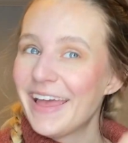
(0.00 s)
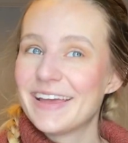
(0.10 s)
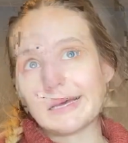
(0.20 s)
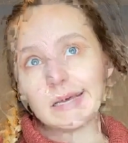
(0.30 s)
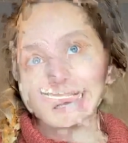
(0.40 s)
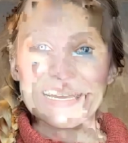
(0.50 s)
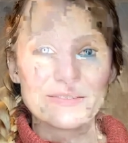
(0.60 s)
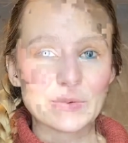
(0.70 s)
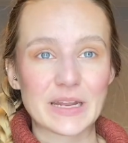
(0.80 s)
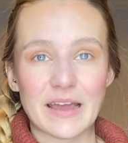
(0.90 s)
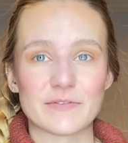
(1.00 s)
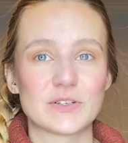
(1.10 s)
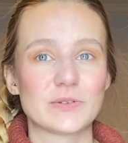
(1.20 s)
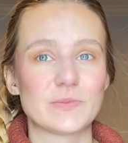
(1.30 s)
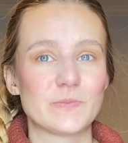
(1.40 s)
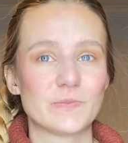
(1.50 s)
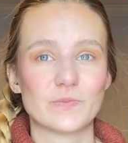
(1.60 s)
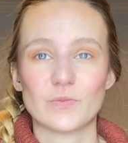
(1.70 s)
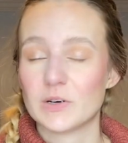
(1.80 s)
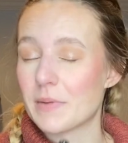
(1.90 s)
and Dan would have to
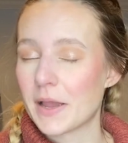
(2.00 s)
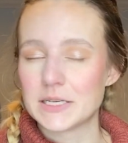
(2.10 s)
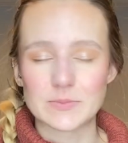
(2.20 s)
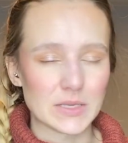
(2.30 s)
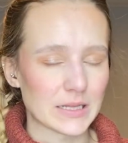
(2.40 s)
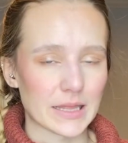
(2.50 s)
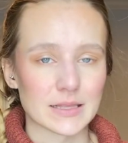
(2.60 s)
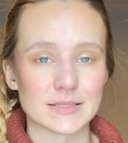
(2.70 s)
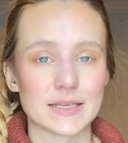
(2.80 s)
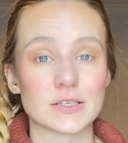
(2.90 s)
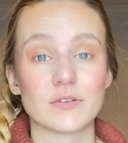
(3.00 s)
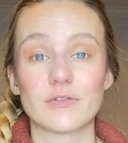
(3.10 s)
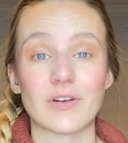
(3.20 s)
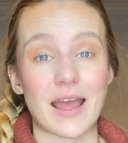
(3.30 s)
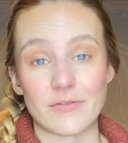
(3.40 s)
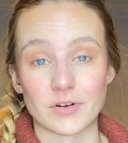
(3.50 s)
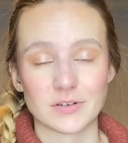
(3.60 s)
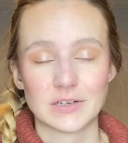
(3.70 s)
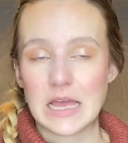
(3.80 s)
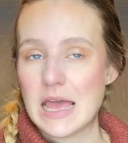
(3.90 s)
remind me, like, this isn't forever.
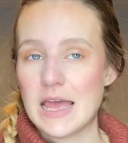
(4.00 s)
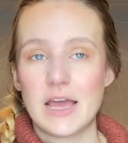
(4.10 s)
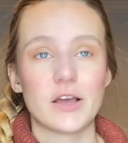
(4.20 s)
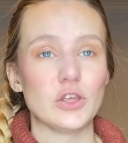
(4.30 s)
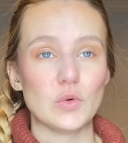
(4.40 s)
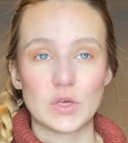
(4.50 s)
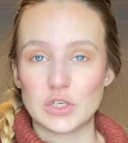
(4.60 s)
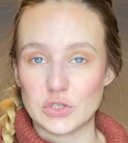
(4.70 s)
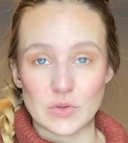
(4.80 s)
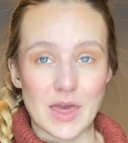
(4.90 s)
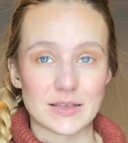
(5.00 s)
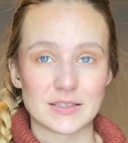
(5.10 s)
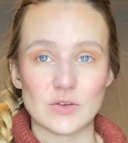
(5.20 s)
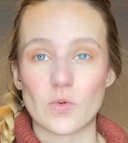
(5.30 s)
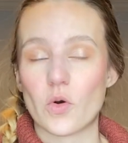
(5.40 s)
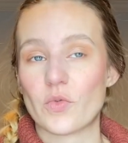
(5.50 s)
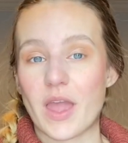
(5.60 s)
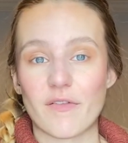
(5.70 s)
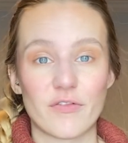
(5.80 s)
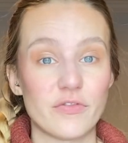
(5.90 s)
You can do this. You only
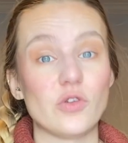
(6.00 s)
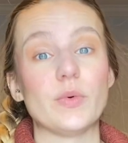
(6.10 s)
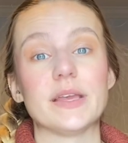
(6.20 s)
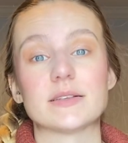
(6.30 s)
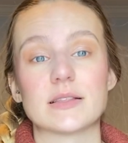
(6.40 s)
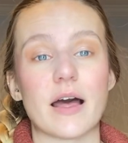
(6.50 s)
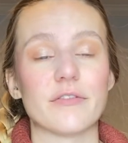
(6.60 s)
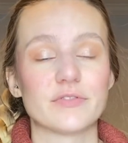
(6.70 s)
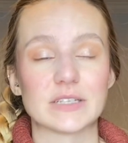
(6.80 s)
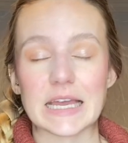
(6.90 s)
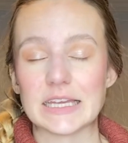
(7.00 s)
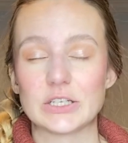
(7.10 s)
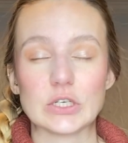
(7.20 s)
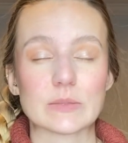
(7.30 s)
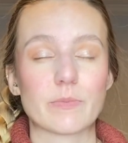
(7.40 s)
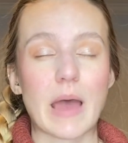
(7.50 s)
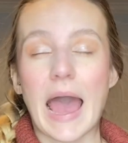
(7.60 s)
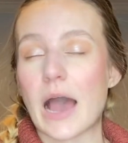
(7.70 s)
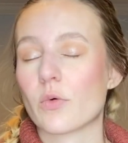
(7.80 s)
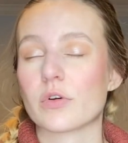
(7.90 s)
have a few weeks left. Like, just
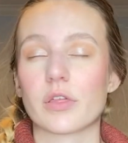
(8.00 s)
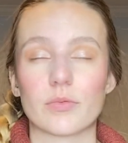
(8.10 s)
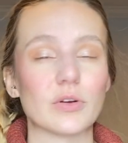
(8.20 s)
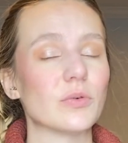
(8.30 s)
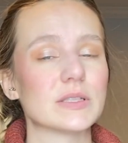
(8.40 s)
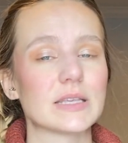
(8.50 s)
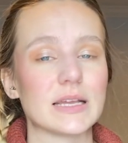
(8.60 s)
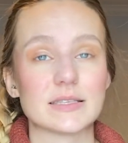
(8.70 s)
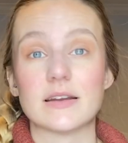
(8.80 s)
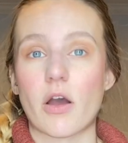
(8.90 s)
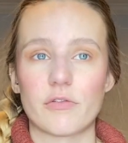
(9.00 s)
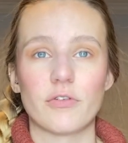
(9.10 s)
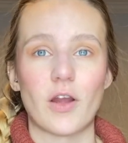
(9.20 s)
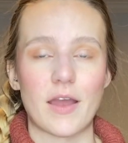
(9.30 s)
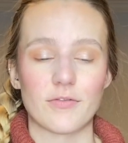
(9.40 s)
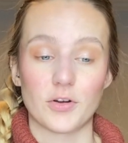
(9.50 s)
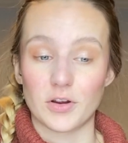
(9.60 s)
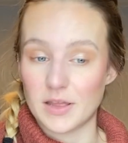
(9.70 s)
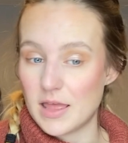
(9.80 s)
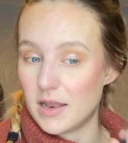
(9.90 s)
power through. It's not
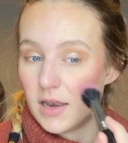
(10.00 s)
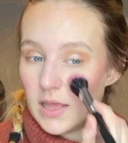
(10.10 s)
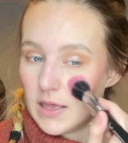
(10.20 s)
forever. And